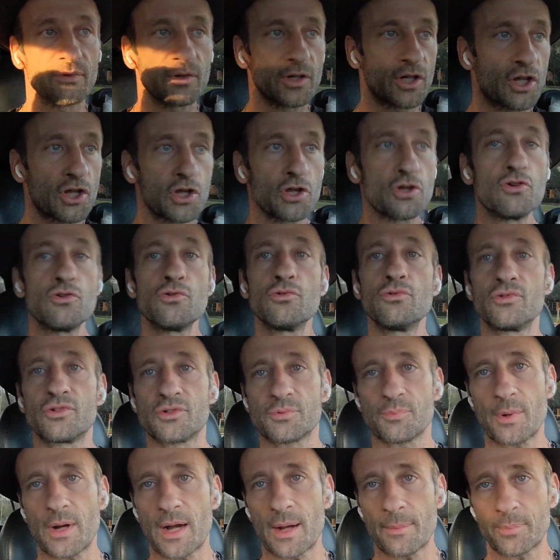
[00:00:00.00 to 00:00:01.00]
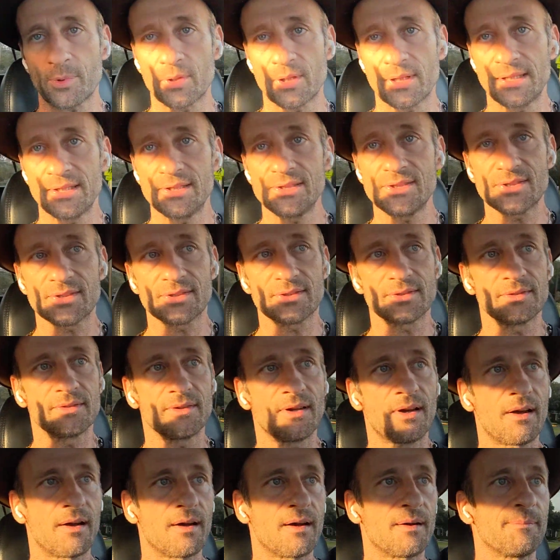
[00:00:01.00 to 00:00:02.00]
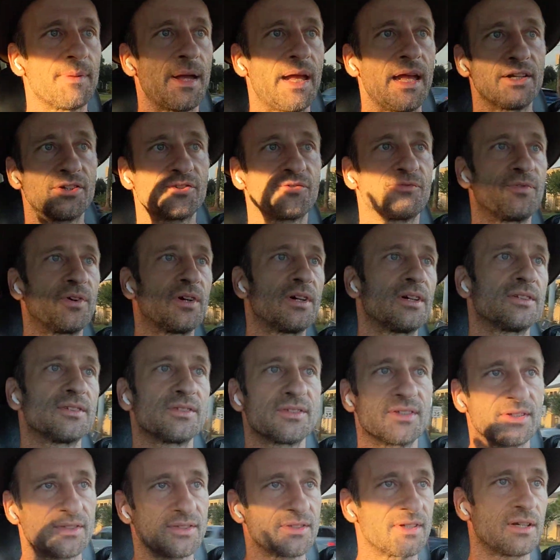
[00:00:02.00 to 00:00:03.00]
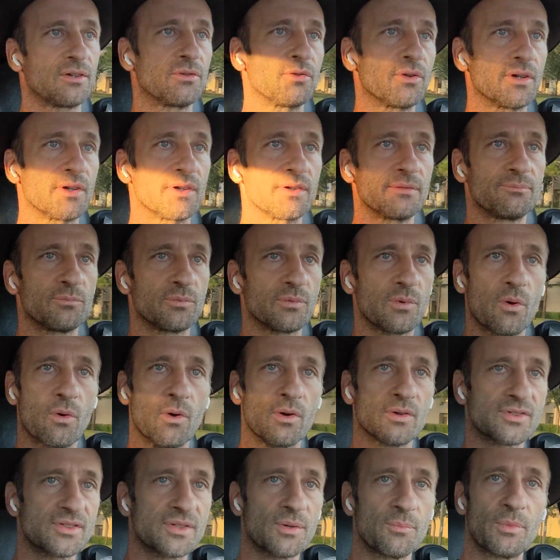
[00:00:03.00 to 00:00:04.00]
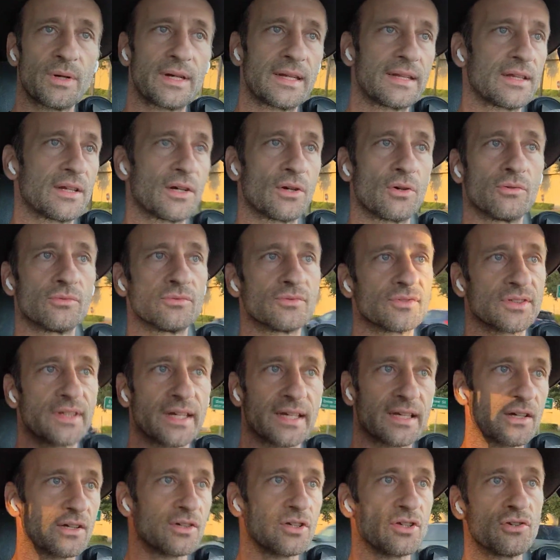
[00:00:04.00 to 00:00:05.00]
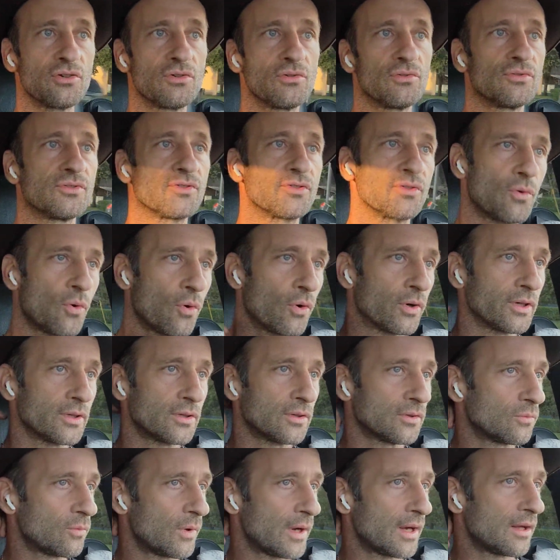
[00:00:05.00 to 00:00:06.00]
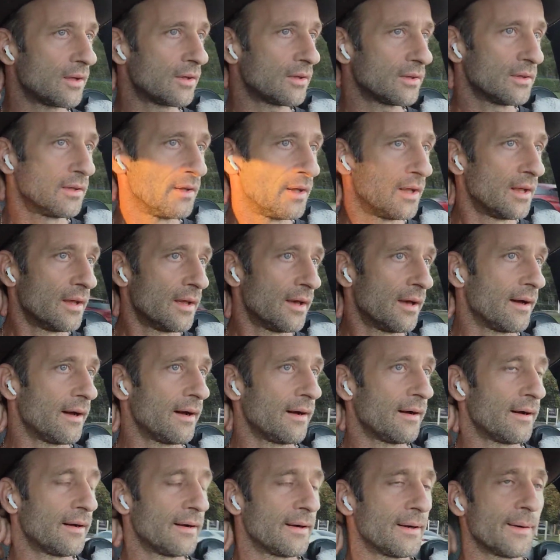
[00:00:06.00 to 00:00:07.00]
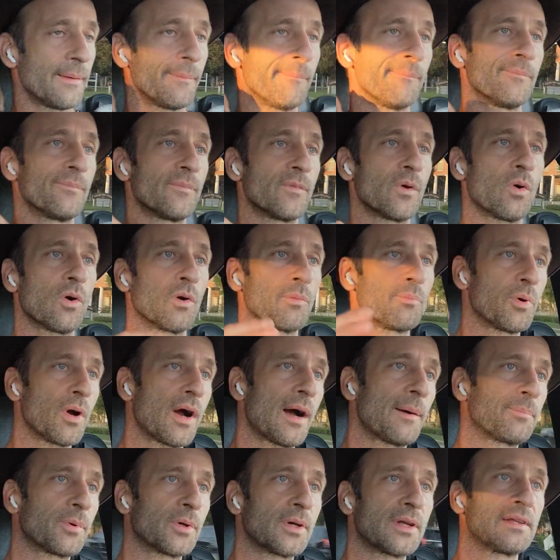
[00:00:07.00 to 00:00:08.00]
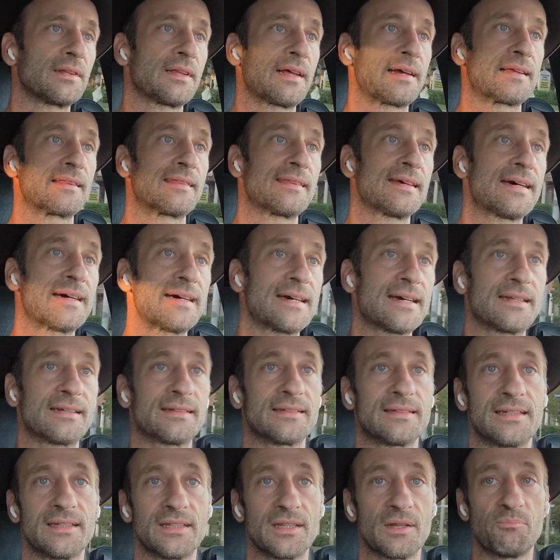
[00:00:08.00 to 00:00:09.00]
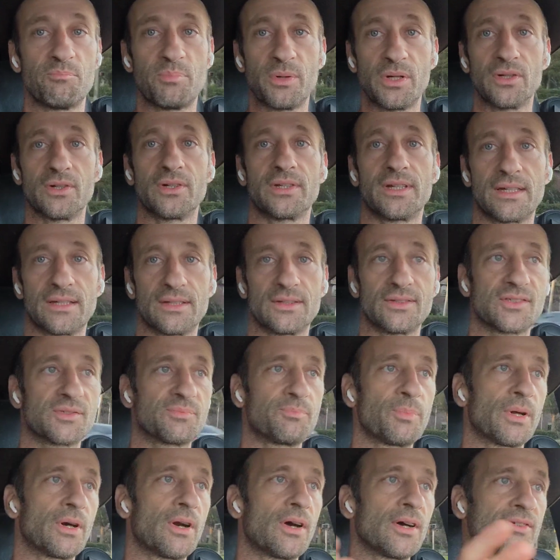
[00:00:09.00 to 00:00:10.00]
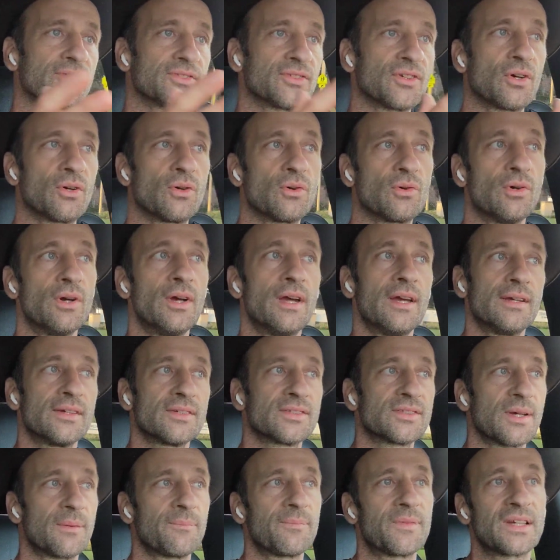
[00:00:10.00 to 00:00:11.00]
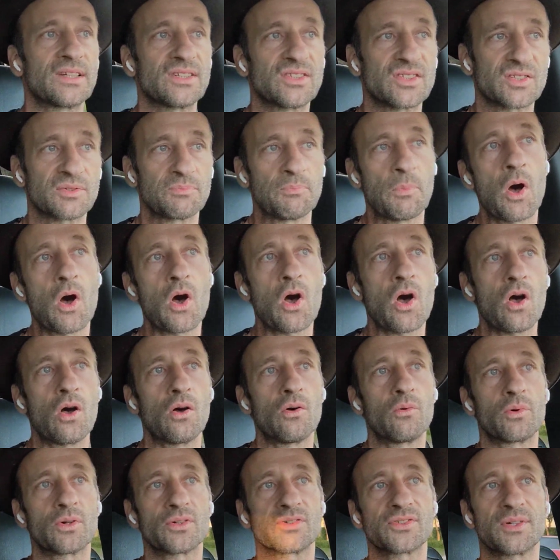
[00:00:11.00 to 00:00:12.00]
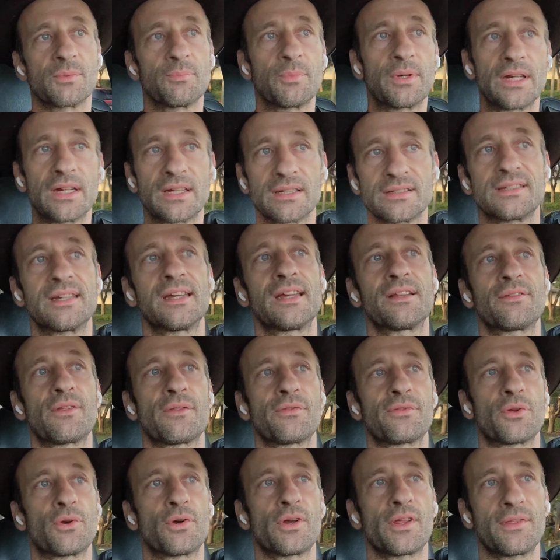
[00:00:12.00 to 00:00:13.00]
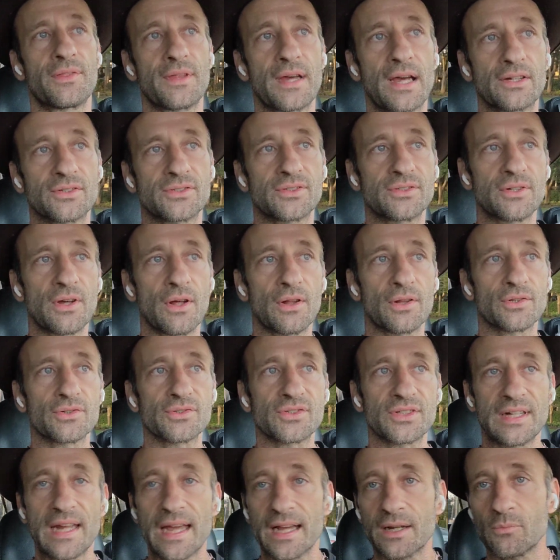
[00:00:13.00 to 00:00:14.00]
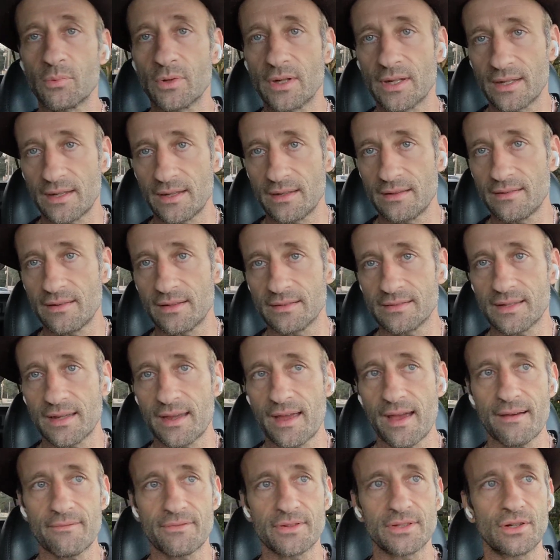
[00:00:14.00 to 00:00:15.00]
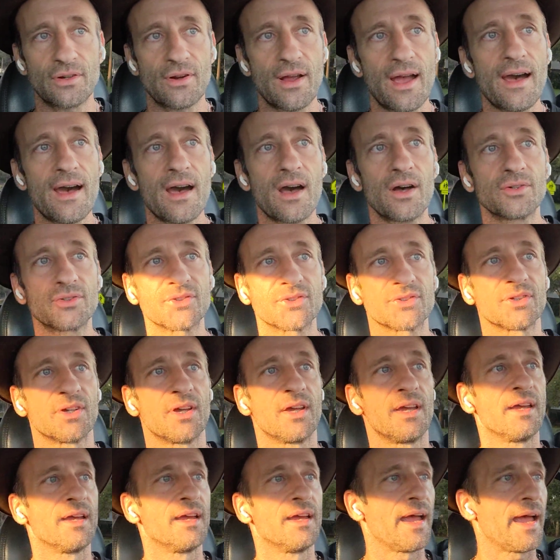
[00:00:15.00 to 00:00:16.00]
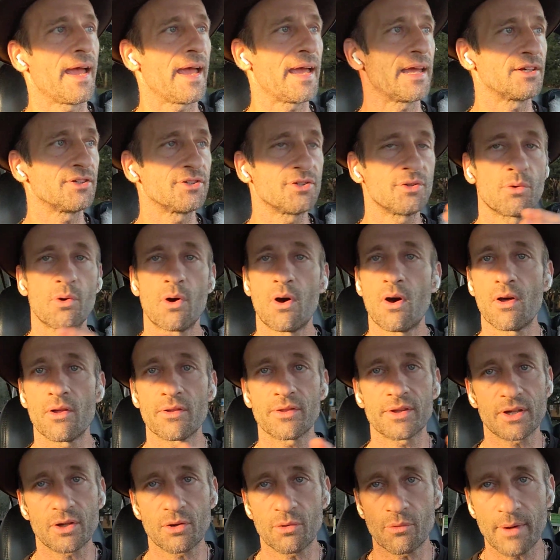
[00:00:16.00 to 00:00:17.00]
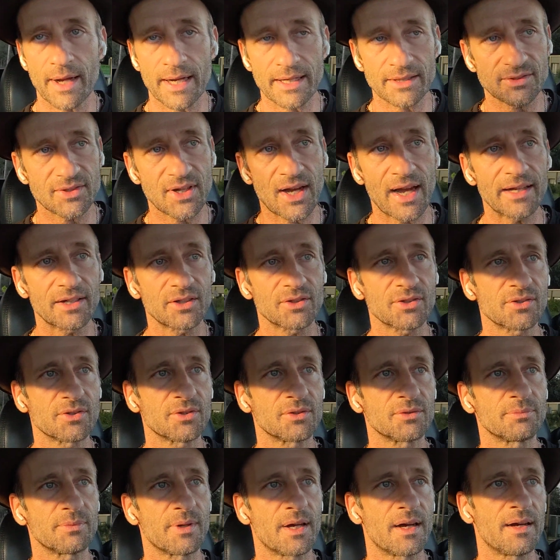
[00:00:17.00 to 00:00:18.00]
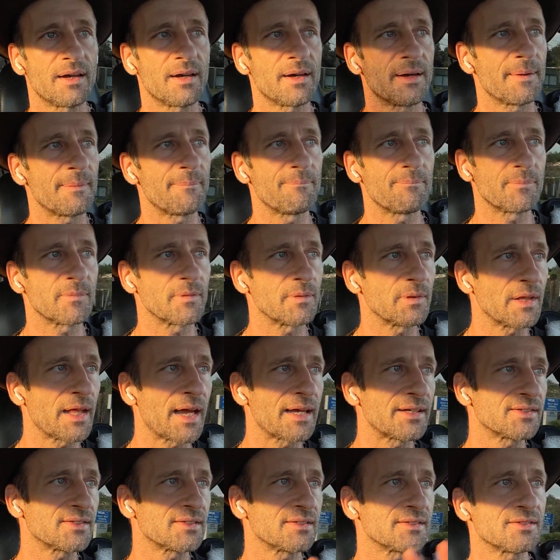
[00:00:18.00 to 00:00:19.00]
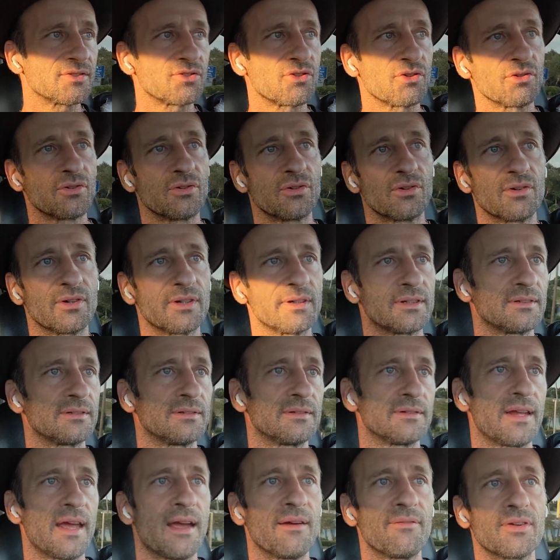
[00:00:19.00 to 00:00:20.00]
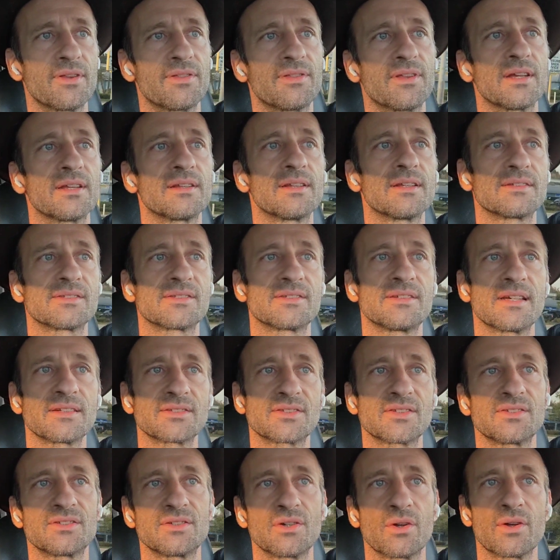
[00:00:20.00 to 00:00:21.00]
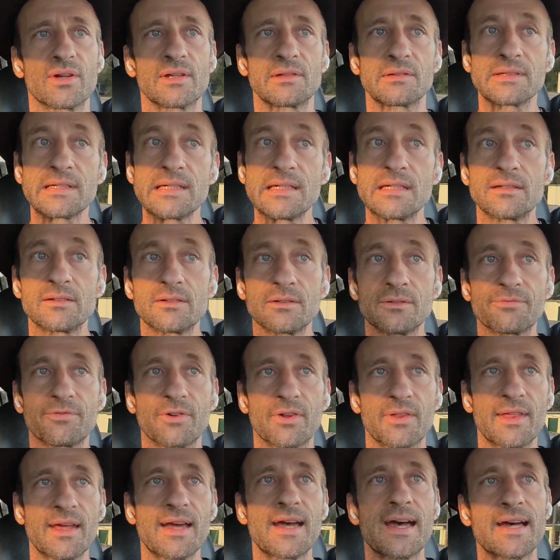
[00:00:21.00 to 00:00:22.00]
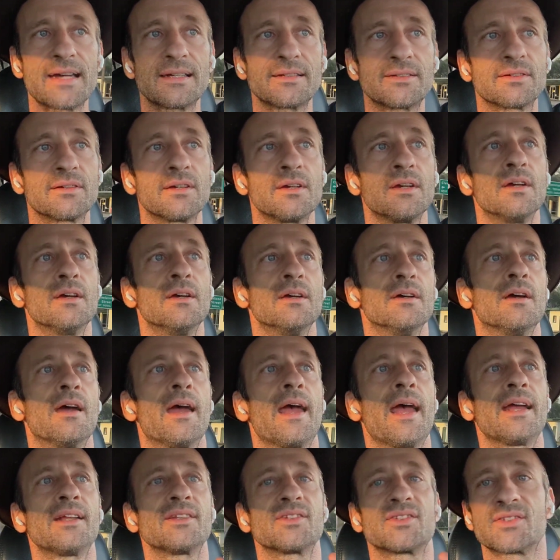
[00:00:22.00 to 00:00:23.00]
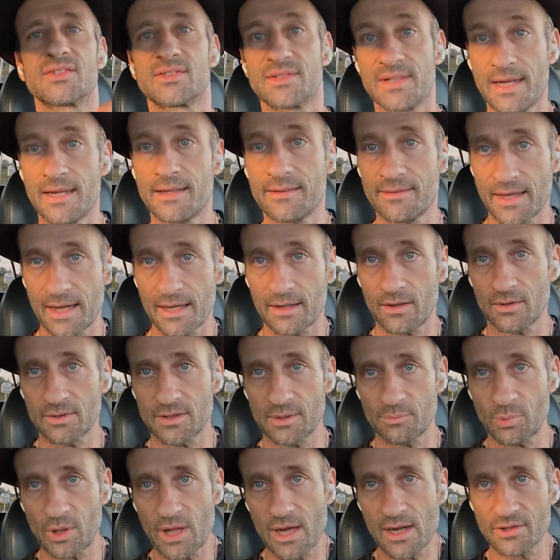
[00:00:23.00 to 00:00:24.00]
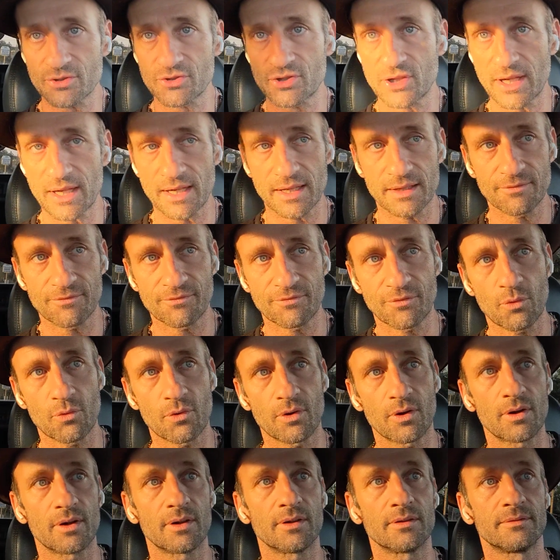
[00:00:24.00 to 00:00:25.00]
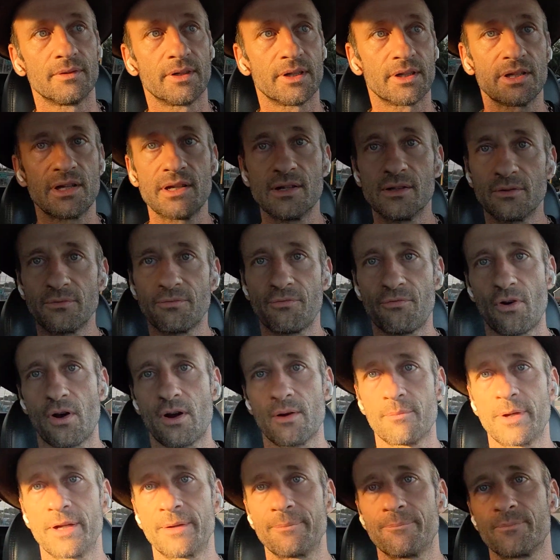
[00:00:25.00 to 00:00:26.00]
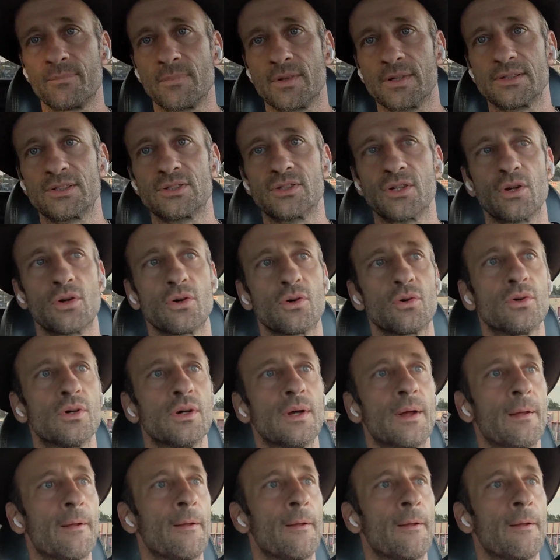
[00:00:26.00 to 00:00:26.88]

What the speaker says: huge properties, hedge funds, etc., or somebody that owns like a huge oil well or property like that in the billions, but also something small where somebody can take the $30,000 in equity that they have in their house and do all the correct title, licensure, and everything that's necessary legal for that, and stake that on the blockchain for yield farming. So